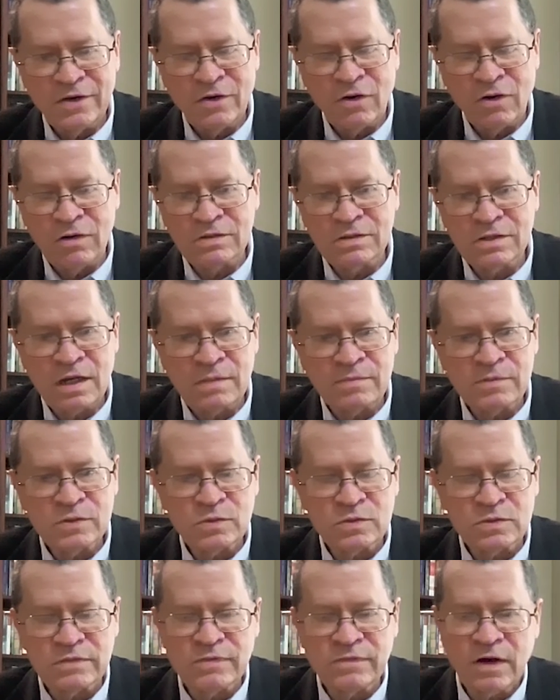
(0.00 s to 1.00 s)
Carl Thomas
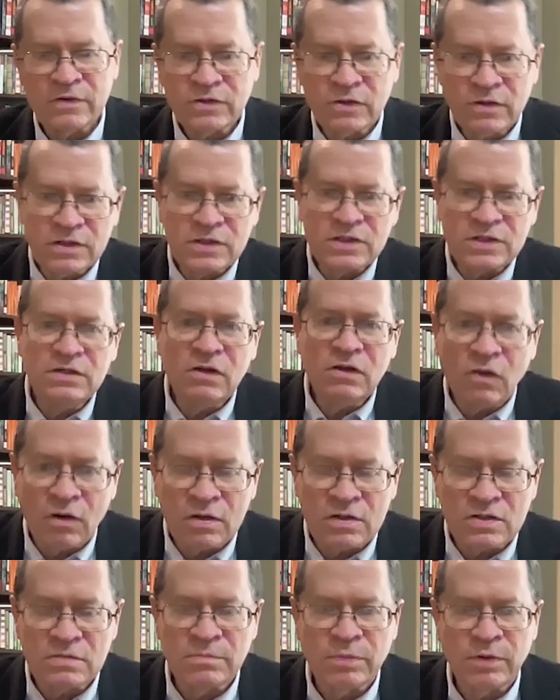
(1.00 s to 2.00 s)
was involved. So there still
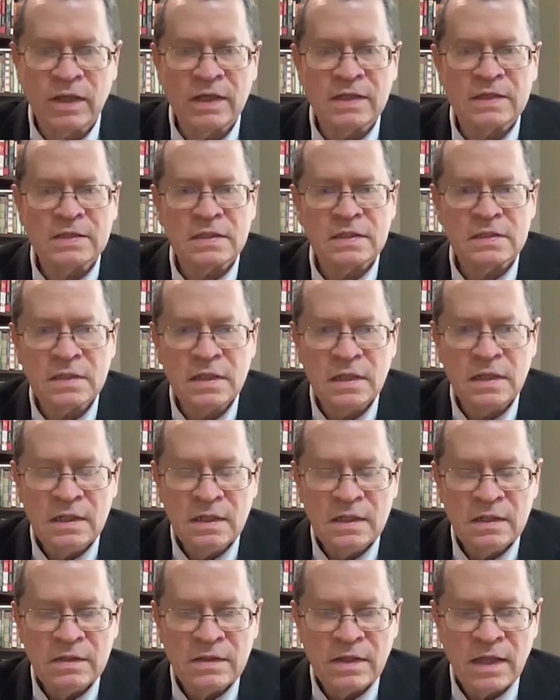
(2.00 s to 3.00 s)
are some places
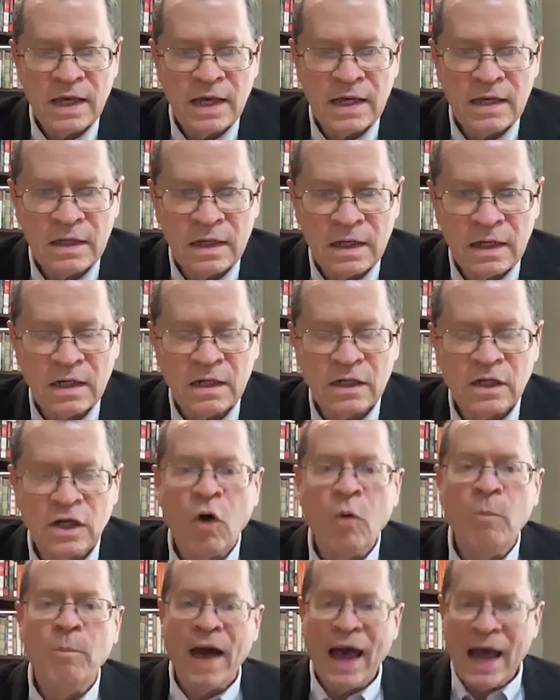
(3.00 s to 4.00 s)
that
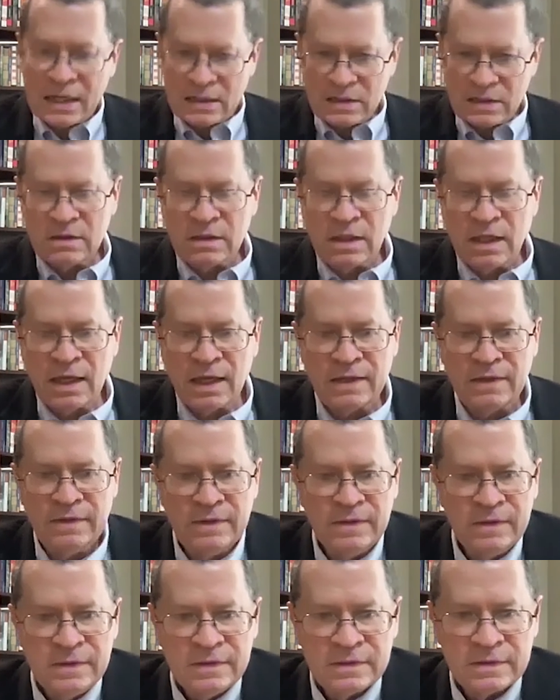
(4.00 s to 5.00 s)
go back to
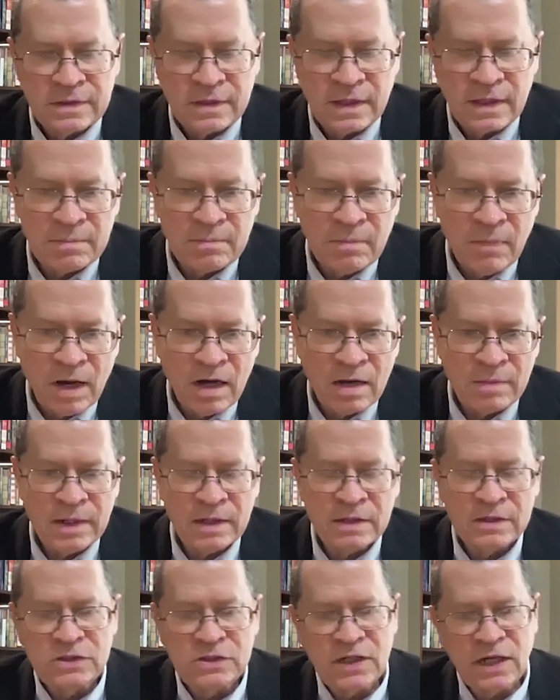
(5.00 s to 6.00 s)
that mob
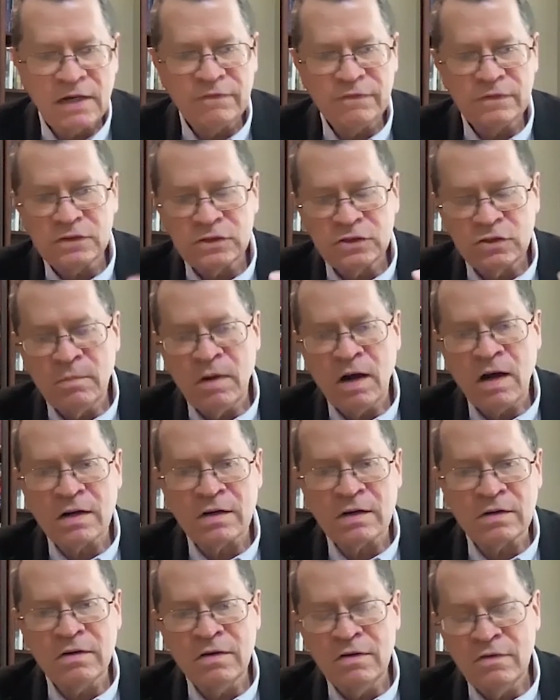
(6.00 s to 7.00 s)
area. Geoff
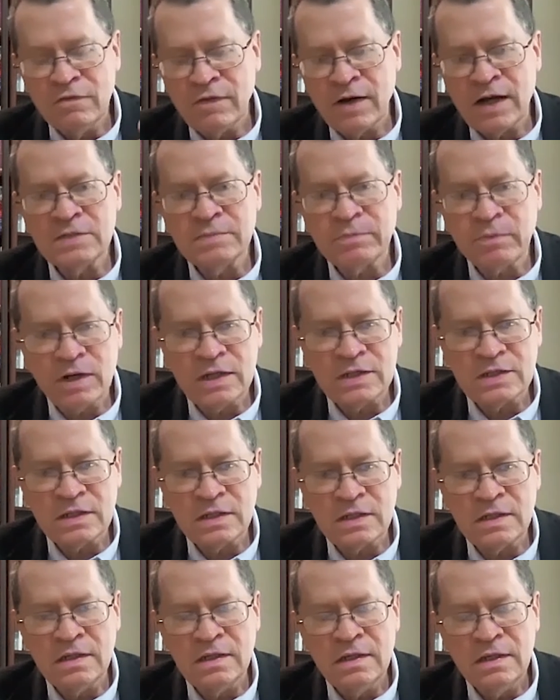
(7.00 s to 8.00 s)
Schumacher, Vice
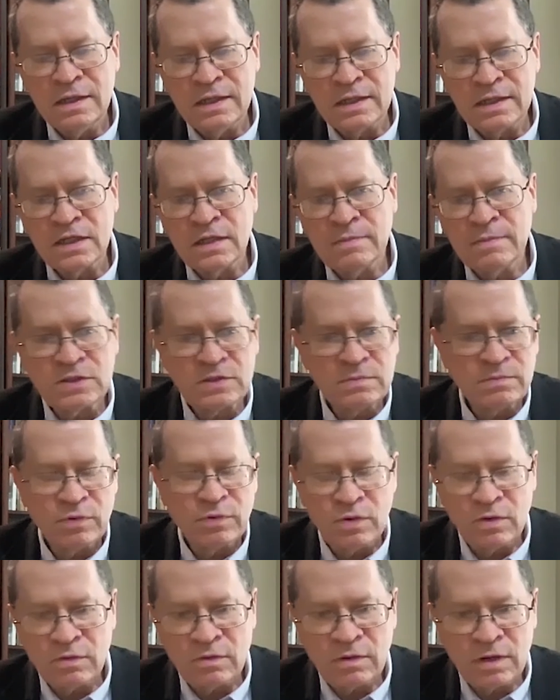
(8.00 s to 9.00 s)
President, Exhibits and
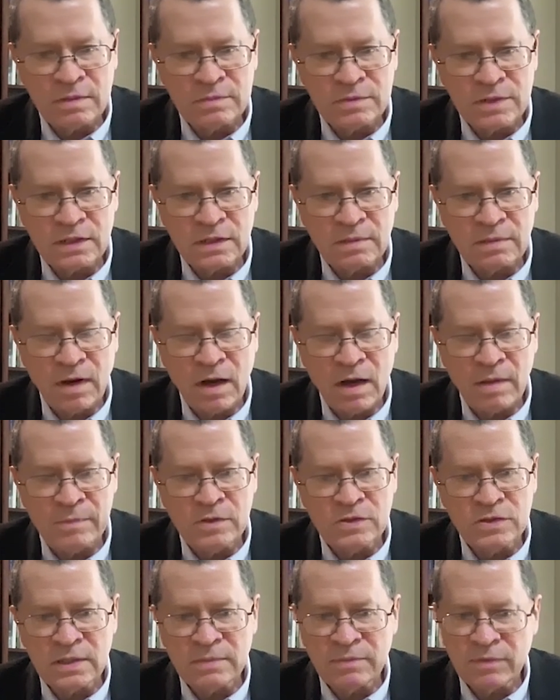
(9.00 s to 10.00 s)
Programs at the Mob
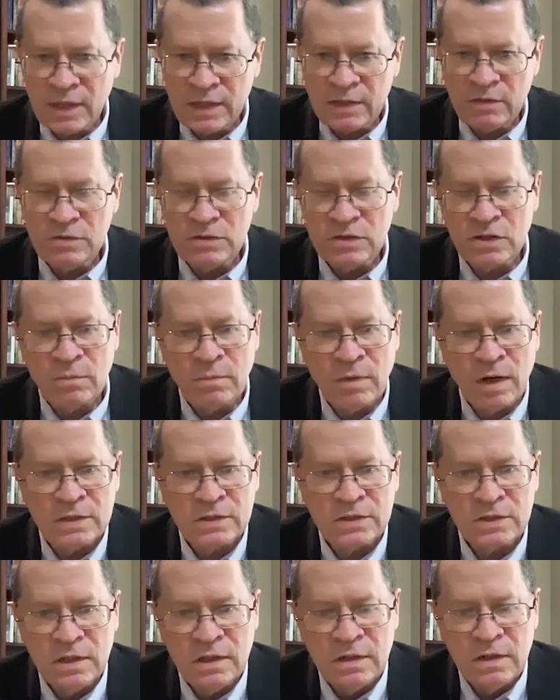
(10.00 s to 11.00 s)
Museum. Thank you so
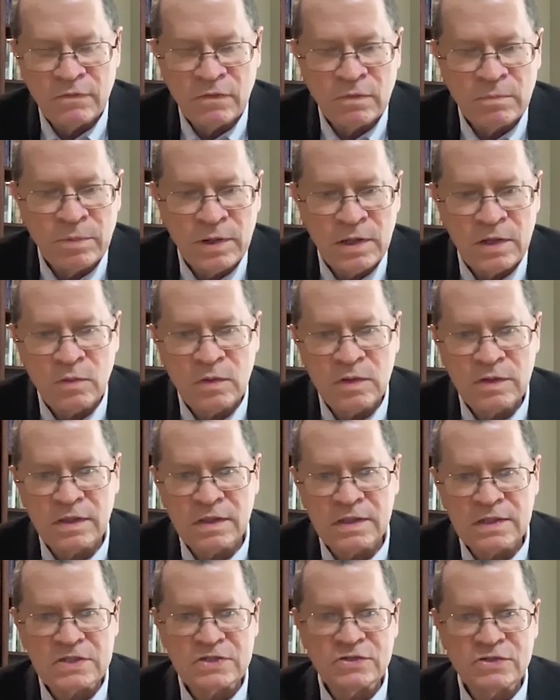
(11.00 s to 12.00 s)
much for being with
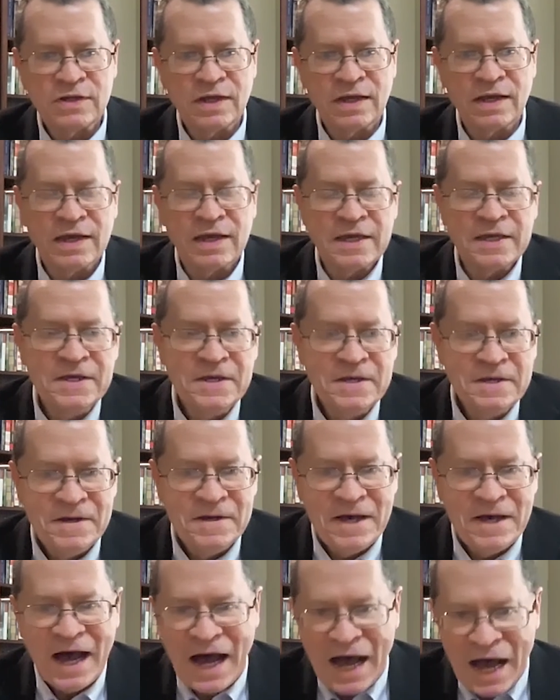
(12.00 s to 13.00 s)
us today.
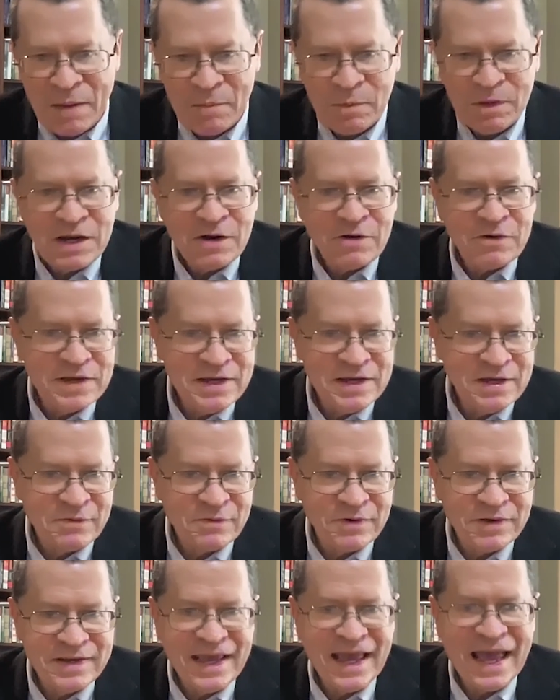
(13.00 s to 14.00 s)
I'm Larry
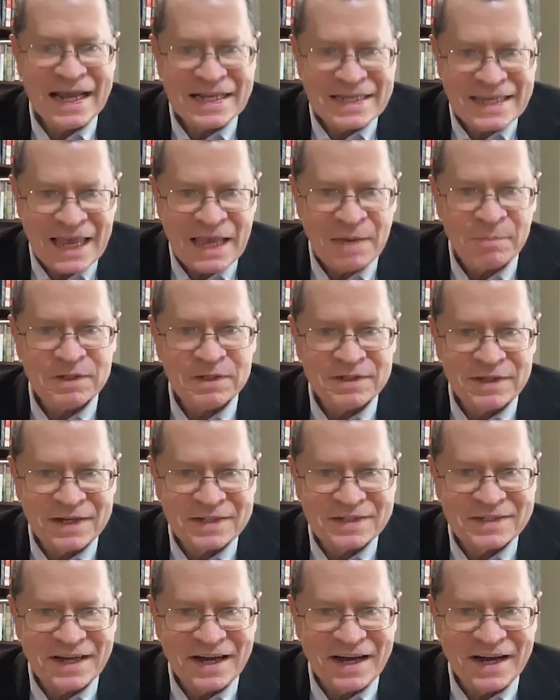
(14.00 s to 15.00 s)
Henry at
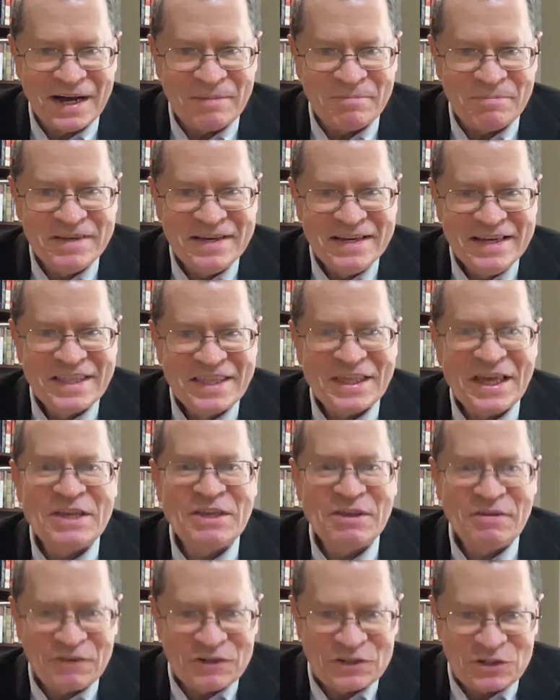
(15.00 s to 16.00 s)
Gambling.com.
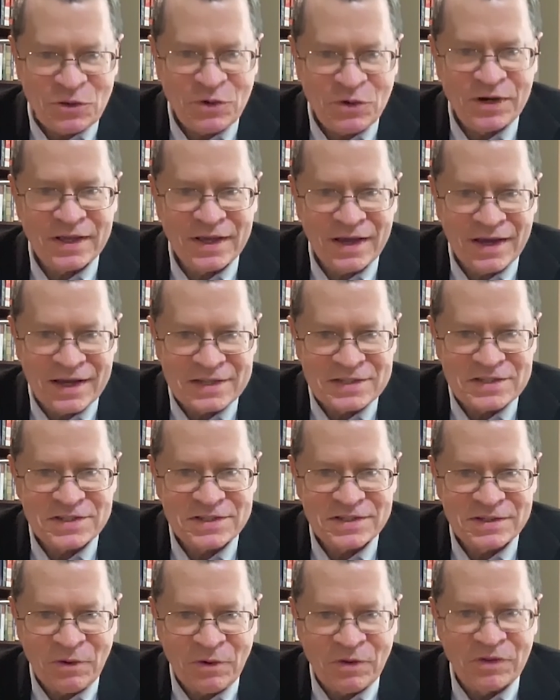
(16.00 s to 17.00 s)
Thank you for joining
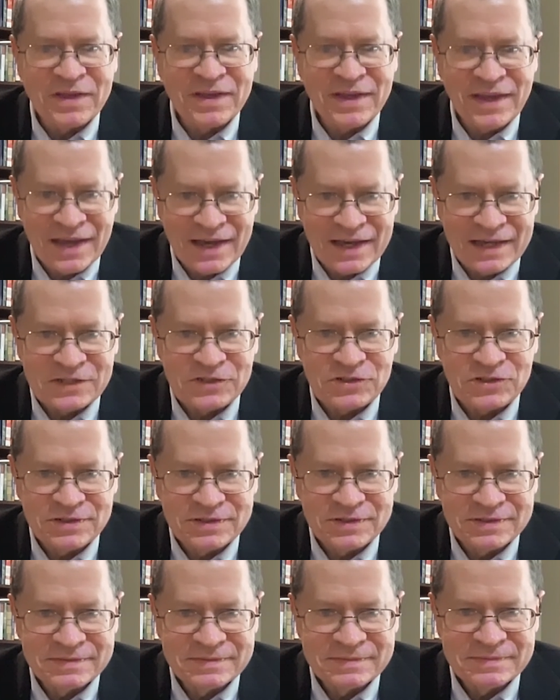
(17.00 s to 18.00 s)
us on The Edge.